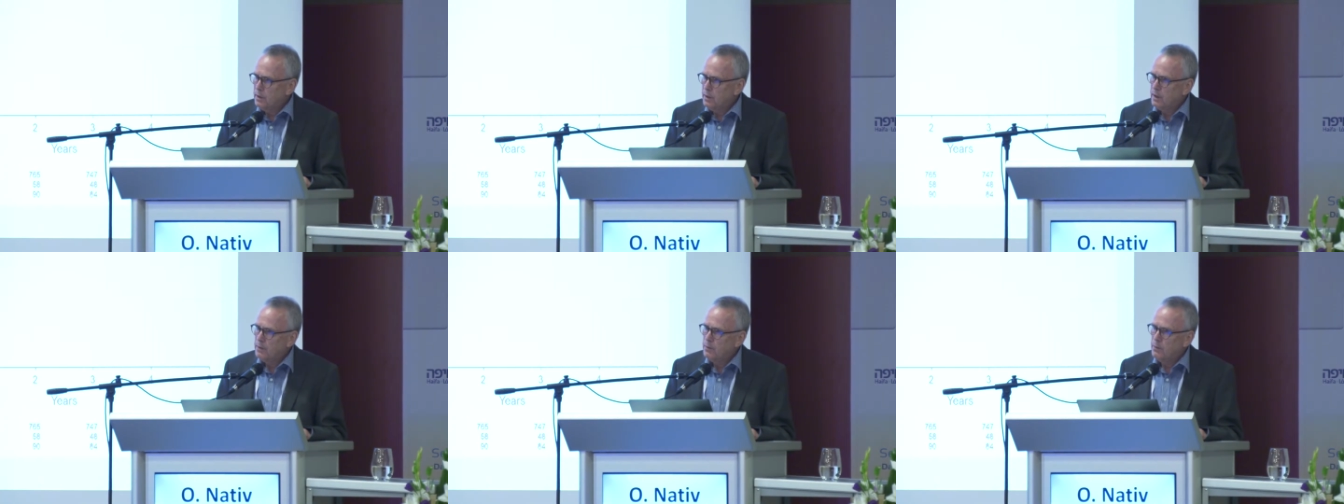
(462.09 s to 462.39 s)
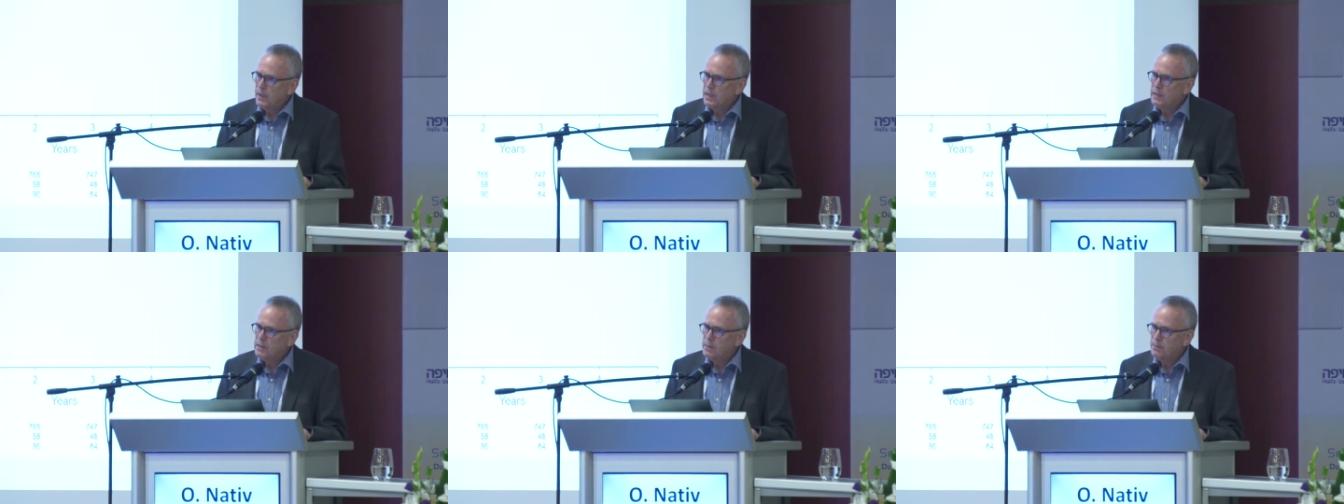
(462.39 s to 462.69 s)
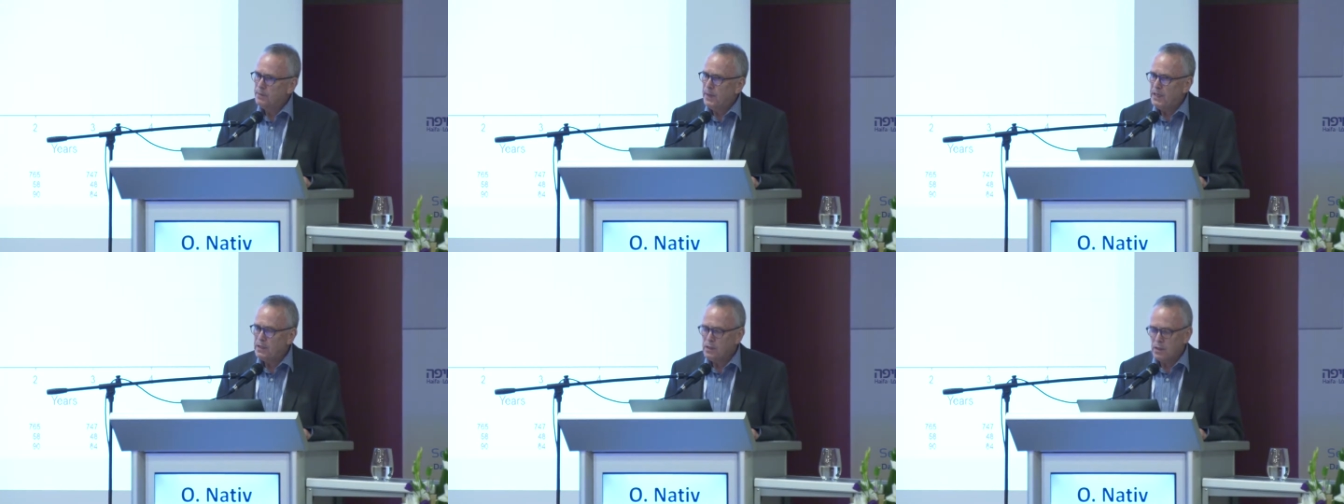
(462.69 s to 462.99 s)
that means
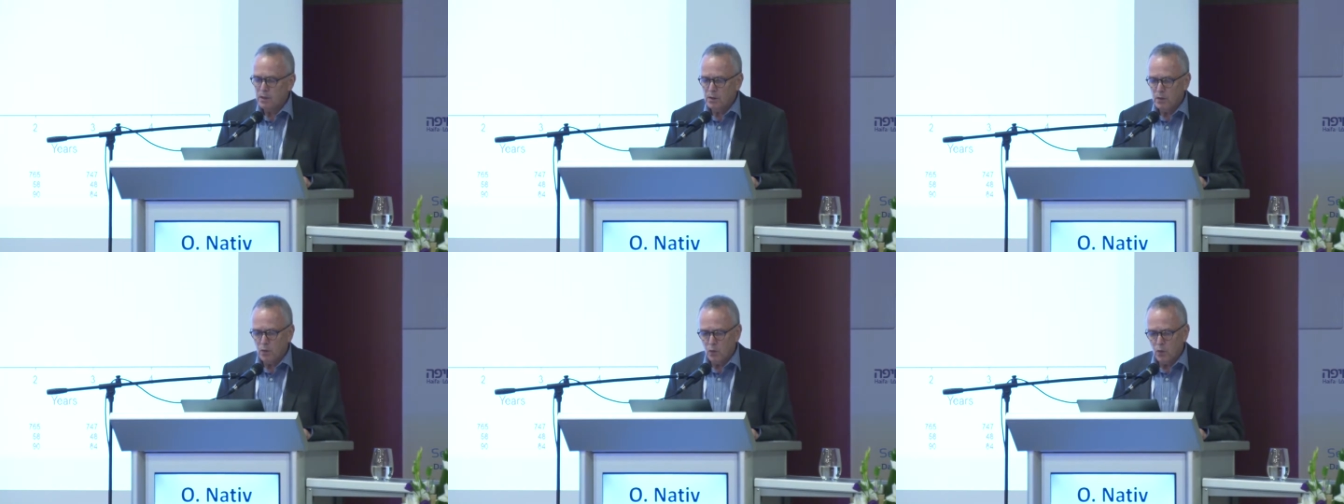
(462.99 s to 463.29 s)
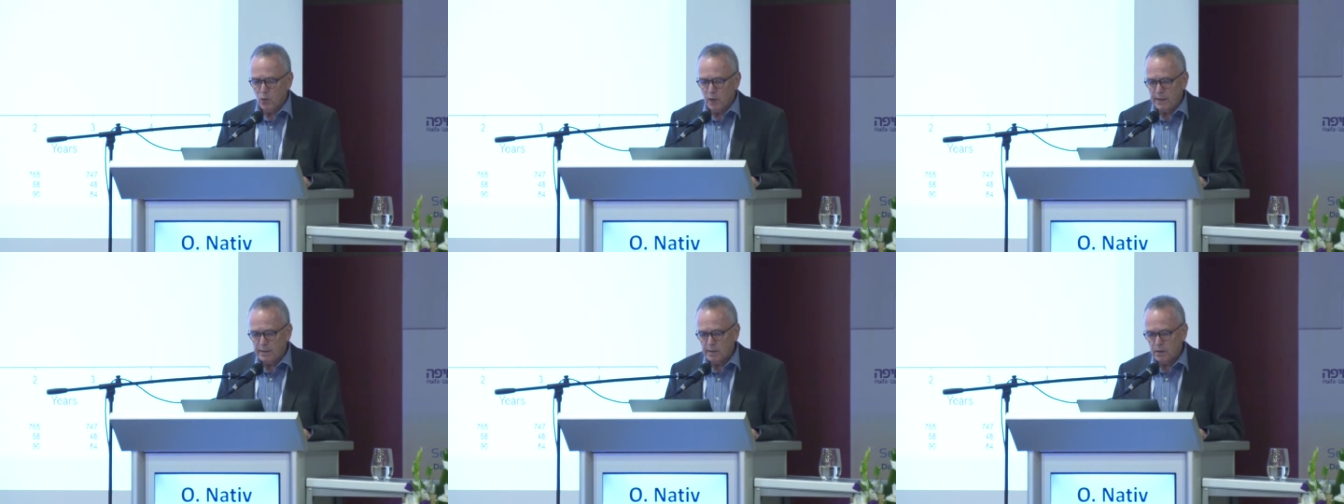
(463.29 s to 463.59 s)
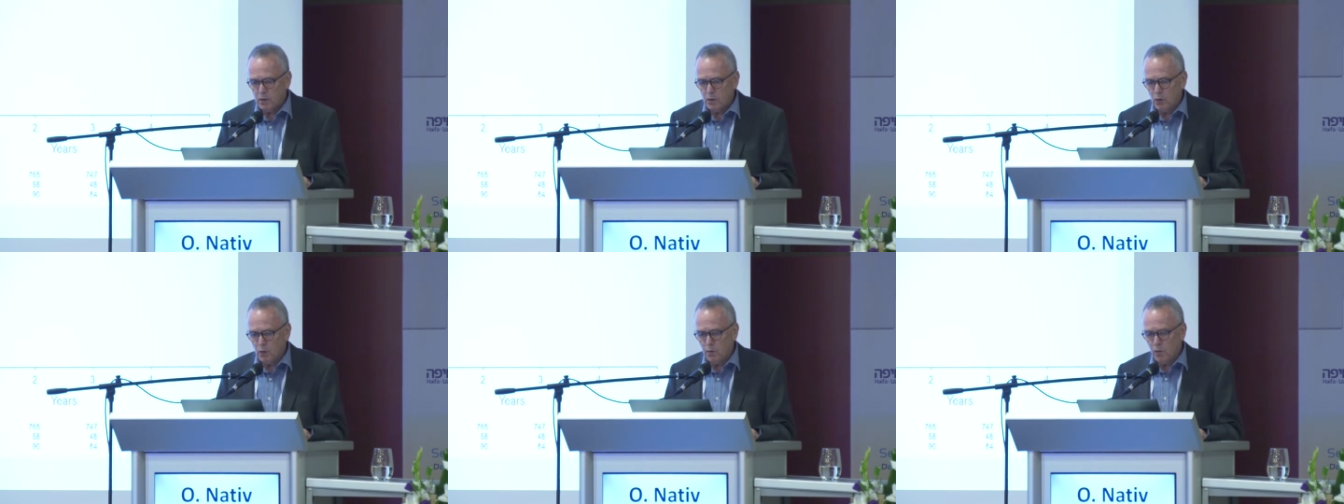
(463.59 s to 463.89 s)
patient
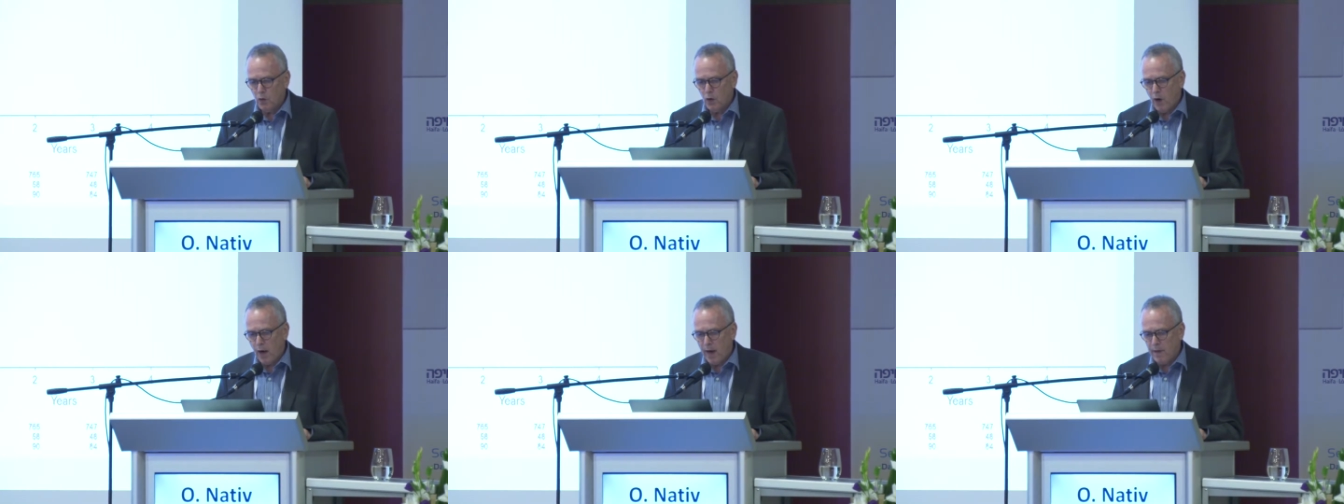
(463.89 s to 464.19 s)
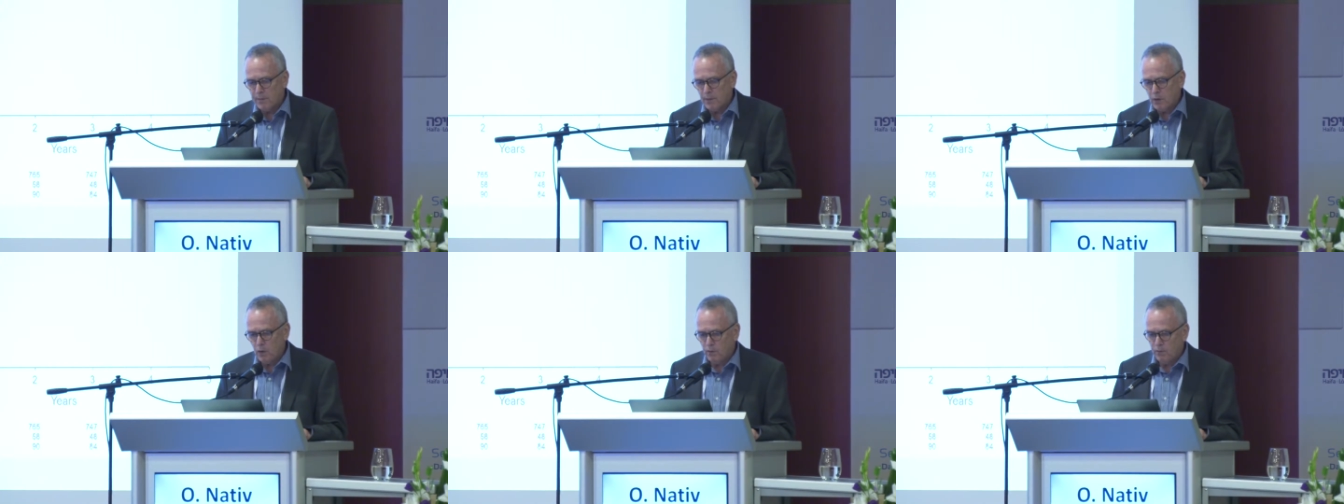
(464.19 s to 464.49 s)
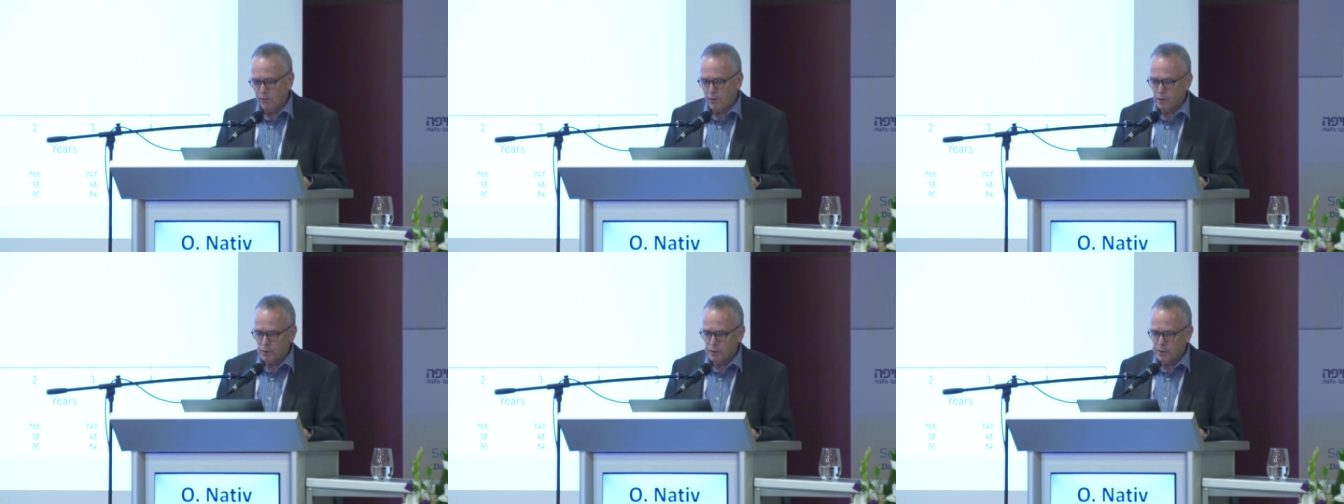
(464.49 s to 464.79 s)
with tumor up to
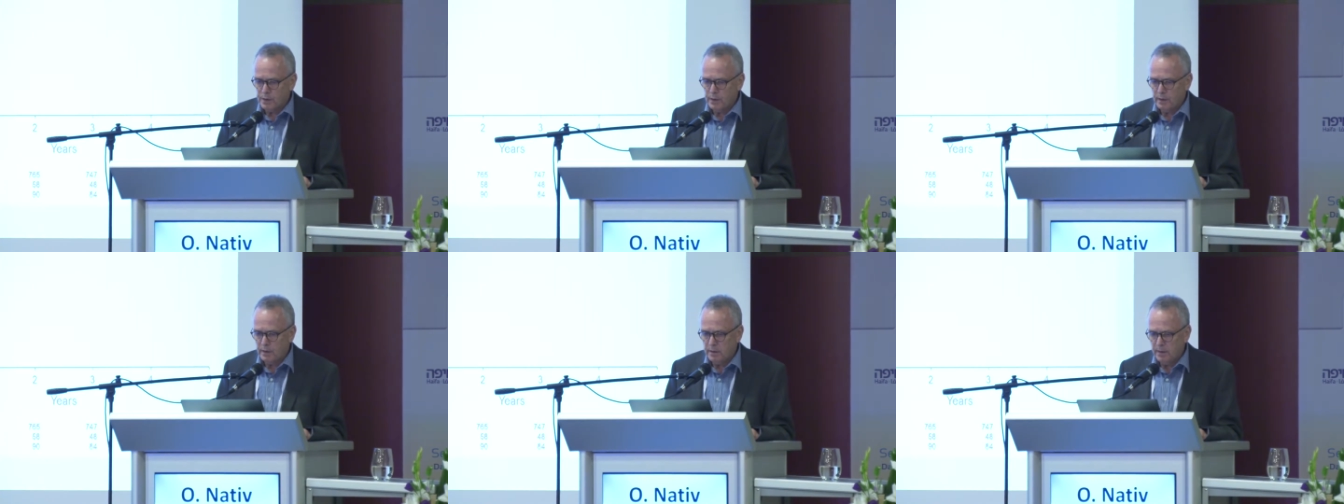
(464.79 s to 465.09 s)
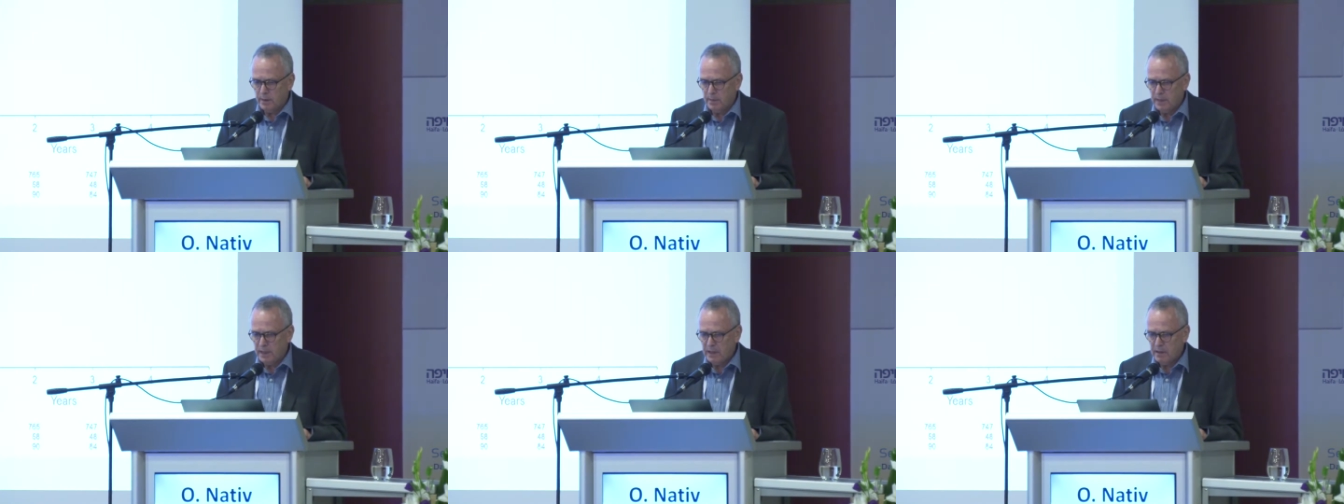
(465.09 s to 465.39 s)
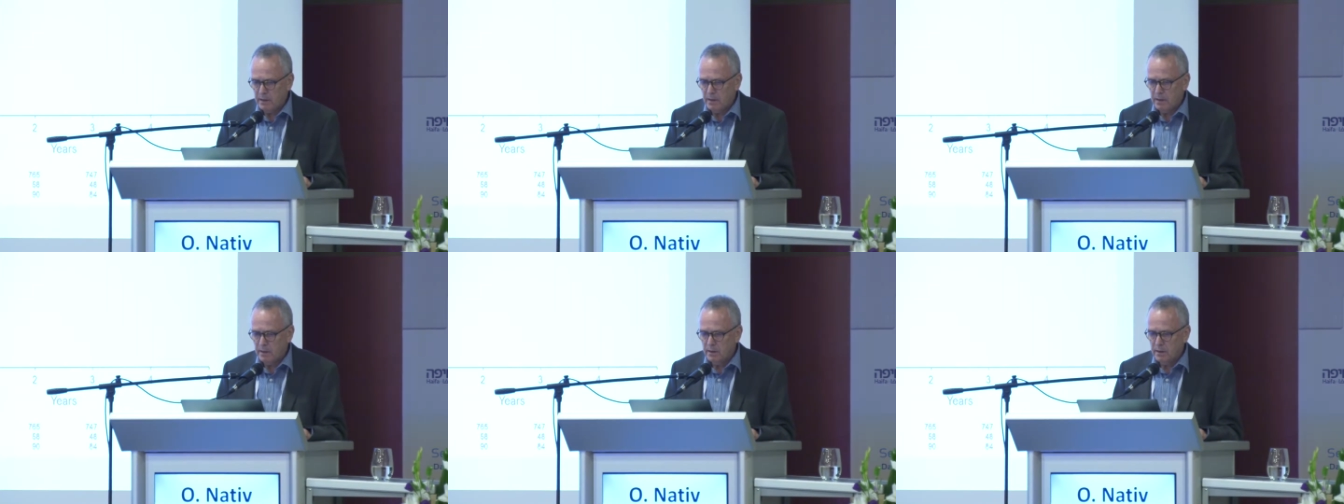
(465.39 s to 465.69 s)
4
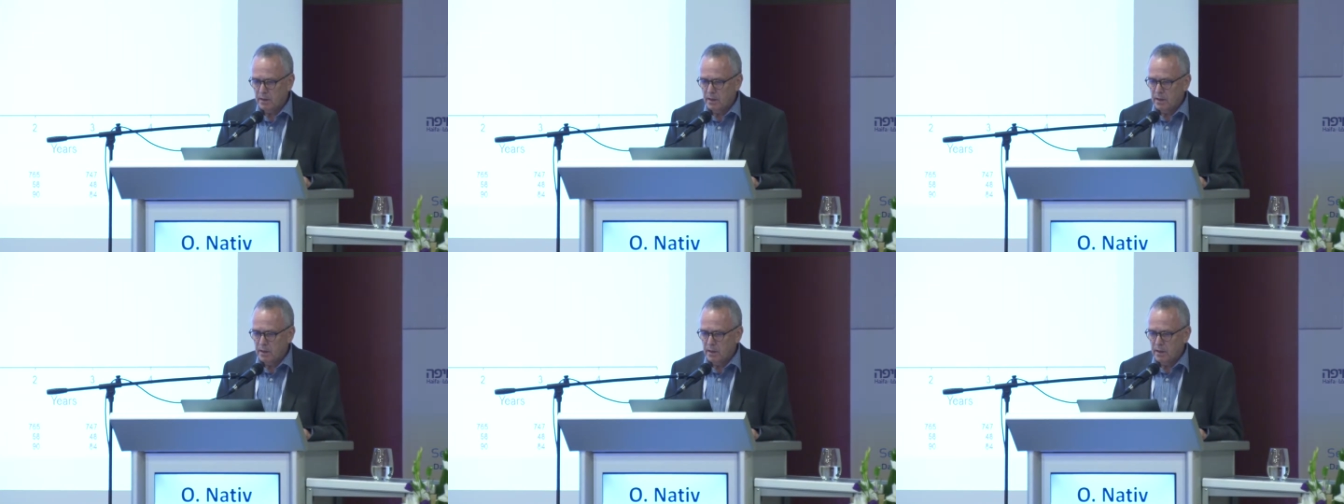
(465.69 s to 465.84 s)
centimeters,